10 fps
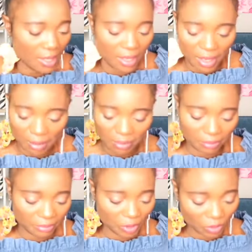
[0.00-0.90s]
Yep.
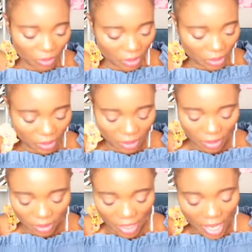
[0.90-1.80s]
So this is a
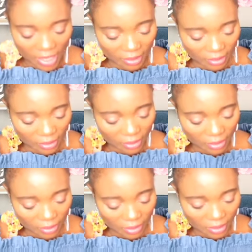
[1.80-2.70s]
size.
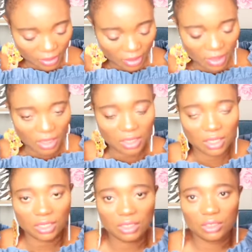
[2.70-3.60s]

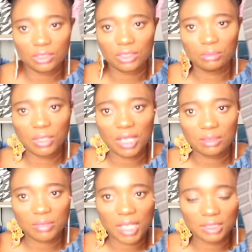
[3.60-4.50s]
Oh, the
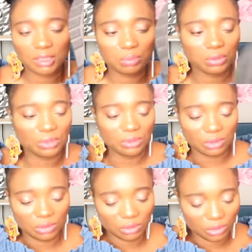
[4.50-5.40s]
bottom has the polo
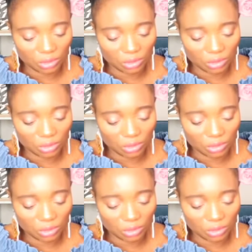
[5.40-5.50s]
logo